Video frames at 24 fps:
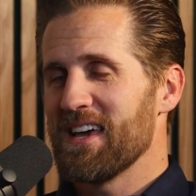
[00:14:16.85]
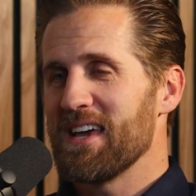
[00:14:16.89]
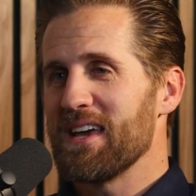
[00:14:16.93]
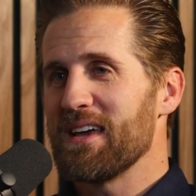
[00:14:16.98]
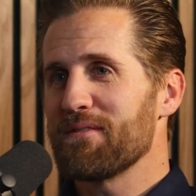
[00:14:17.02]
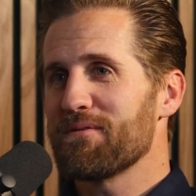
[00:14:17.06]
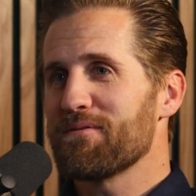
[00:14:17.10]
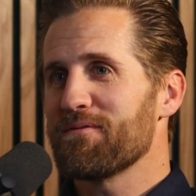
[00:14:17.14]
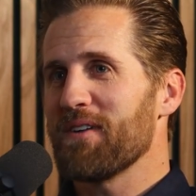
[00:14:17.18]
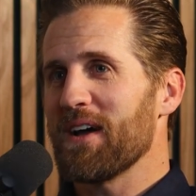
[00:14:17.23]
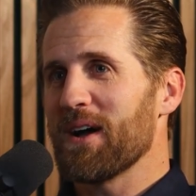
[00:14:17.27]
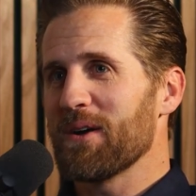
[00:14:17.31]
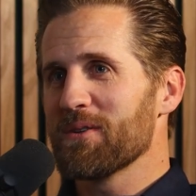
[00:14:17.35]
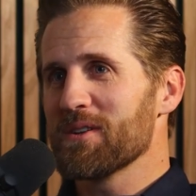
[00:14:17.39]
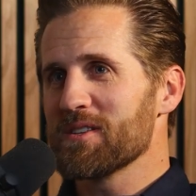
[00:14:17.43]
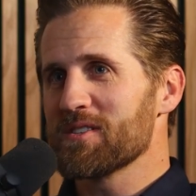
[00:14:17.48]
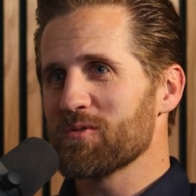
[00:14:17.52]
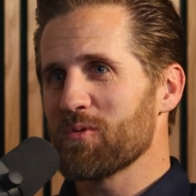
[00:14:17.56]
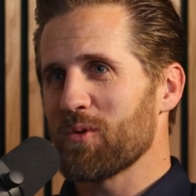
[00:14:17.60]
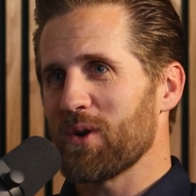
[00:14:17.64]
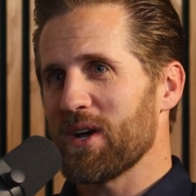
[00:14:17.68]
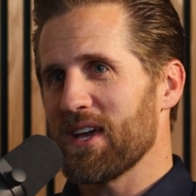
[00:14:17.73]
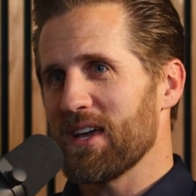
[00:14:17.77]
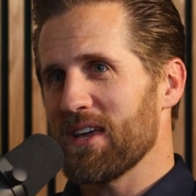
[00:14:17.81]
it found
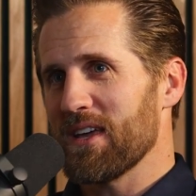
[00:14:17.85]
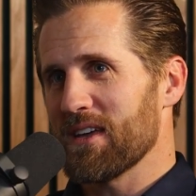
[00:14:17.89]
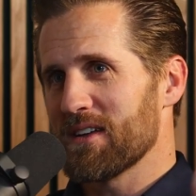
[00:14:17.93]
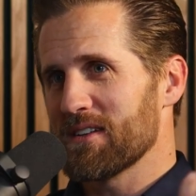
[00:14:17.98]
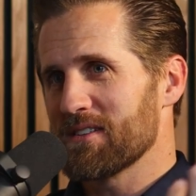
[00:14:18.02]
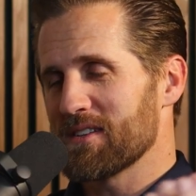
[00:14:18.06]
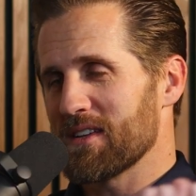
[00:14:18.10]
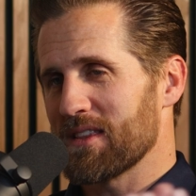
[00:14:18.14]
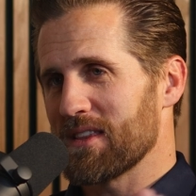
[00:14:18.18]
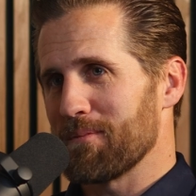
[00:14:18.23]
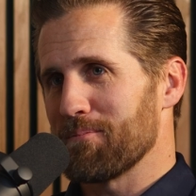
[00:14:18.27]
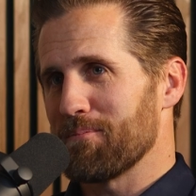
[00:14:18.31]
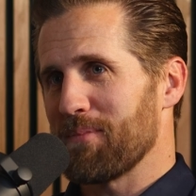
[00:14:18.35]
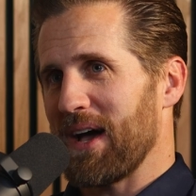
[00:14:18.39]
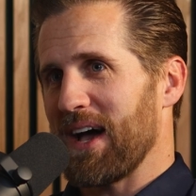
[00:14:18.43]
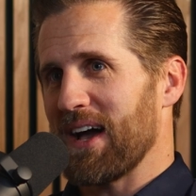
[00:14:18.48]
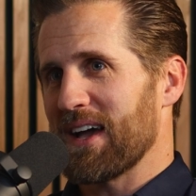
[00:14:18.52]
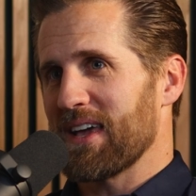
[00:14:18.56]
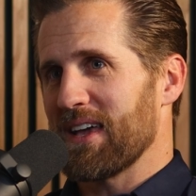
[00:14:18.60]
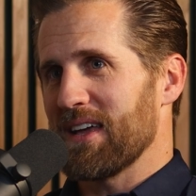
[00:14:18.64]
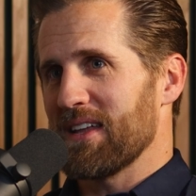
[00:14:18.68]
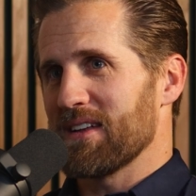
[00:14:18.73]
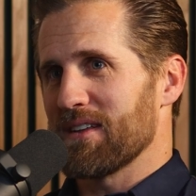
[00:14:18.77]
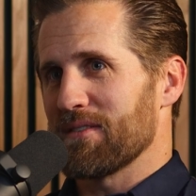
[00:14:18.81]
its way to the
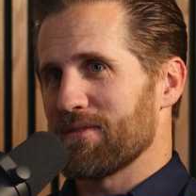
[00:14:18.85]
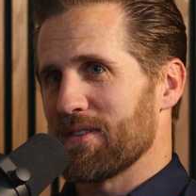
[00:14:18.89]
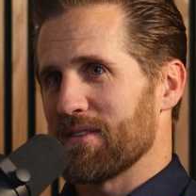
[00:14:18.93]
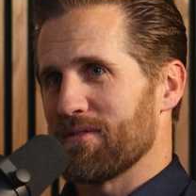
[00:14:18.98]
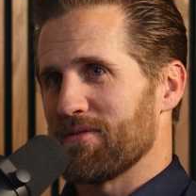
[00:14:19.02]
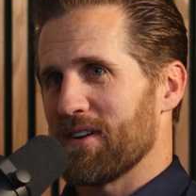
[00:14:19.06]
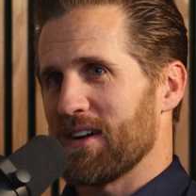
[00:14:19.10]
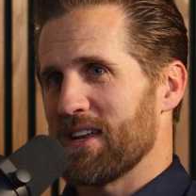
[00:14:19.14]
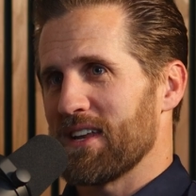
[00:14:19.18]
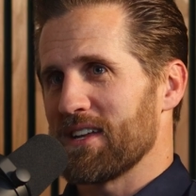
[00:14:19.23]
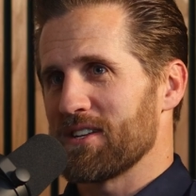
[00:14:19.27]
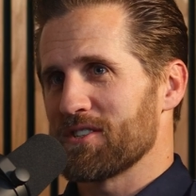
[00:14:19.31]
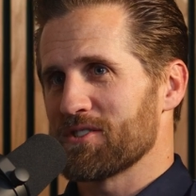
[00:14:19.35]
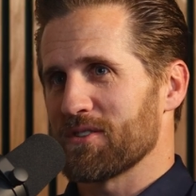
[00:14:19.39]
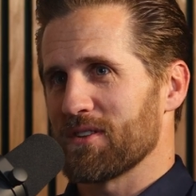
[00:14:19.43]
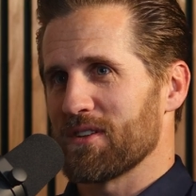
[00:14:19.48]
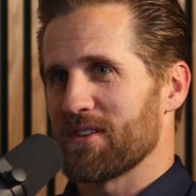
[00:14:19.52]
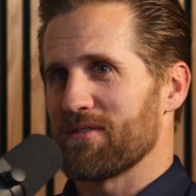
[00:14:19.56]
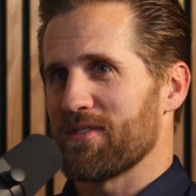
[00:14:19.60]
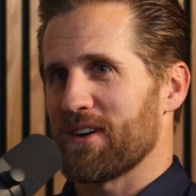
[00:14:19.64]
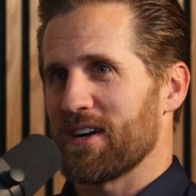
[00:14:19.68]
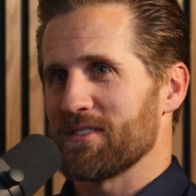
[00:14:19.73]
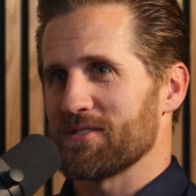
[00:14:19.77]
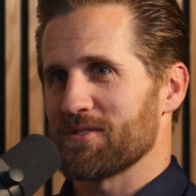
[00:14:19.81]
back end of the financial
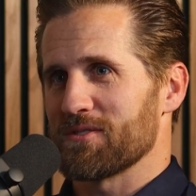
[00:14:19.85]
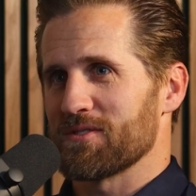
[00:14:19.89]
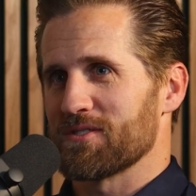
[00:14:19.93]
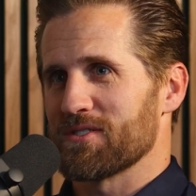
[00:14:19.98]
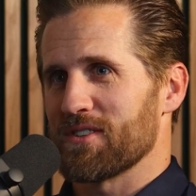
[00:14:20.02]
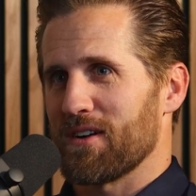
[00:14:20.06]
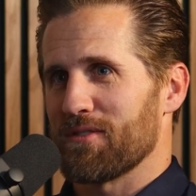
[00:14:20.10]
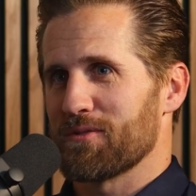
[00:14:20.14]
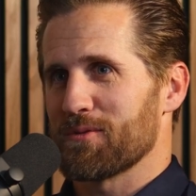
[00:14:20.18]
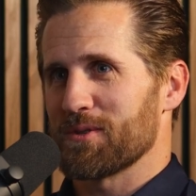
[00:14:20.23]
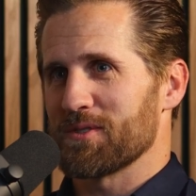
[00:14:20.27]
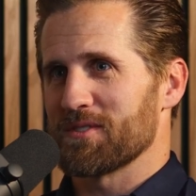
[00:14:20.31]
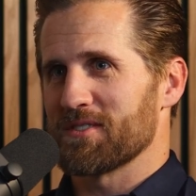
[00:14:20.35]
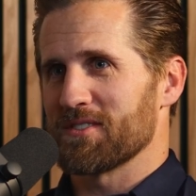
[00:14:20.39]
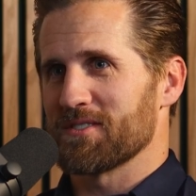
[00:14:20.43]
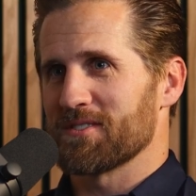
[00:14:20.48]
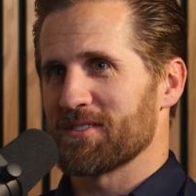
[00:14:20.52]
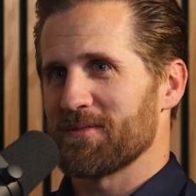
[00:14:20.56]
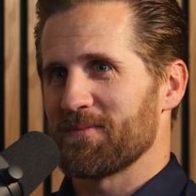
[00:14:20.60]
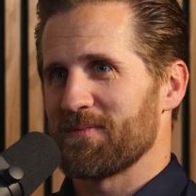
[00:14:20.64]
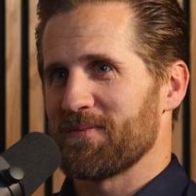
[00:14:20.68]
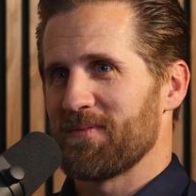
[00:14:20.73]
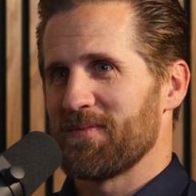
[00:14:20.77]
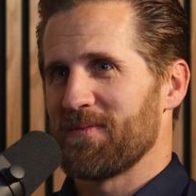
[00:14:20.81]
advisor software
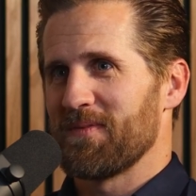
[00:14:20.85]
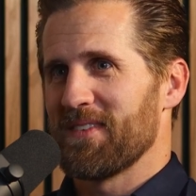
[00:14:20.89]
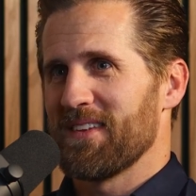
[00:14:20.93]
system.